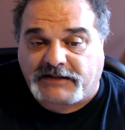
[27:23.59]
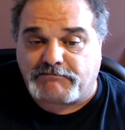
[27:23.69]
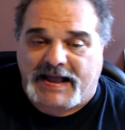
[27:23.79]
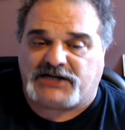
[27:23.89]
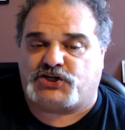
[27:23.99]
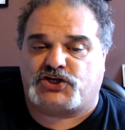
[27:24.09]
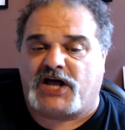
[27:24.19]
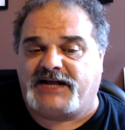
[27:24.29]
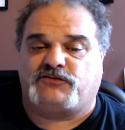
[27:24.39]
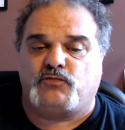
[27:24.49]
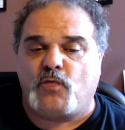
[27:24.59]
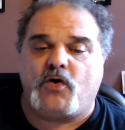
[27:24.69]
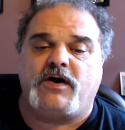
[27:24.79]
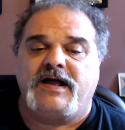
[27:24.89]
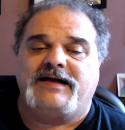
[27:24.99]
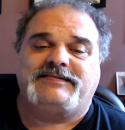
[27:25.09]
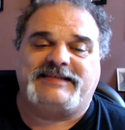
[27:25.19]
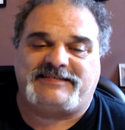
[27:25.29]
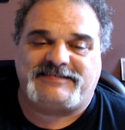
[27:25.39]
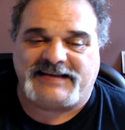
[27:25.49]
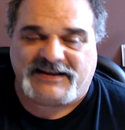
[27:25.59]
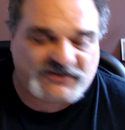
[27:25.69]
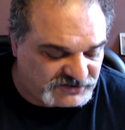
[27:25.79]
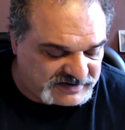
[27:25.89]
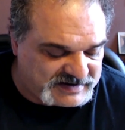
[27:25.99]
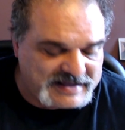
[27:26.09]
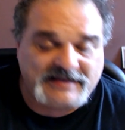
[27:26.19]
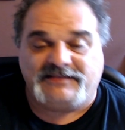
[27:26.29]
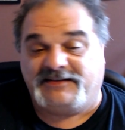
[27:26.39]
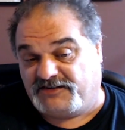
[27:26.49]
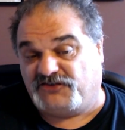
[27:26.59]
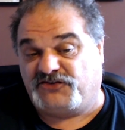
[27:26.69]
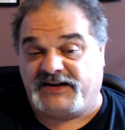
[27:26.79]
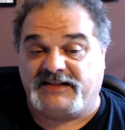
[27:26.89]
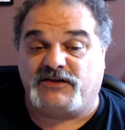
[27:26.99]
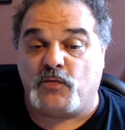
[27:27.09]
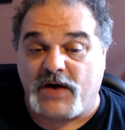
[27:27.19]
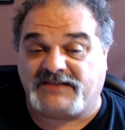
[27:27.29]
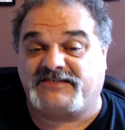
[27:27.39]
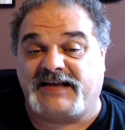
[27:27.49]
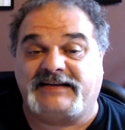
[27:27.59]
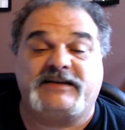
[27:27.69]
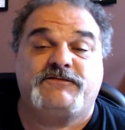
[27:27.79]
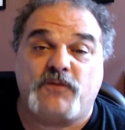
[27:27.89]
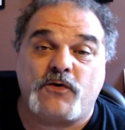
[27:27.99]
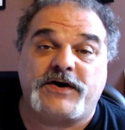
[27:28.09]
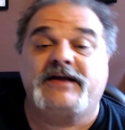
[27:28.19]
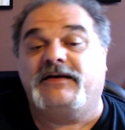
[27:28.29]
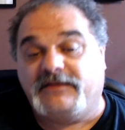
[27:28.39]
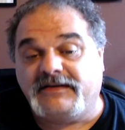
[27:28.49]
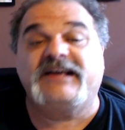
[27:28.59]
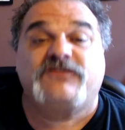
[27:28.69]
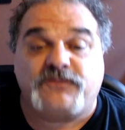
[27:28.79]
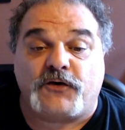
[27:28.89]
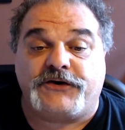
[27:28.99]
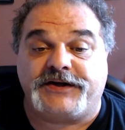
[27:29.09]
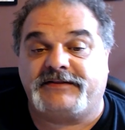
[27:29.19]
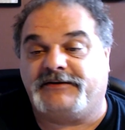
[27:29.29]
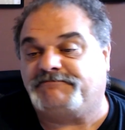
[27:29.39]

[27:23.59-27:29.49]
Manstein's War, Decision in the West, 1940, his verdict.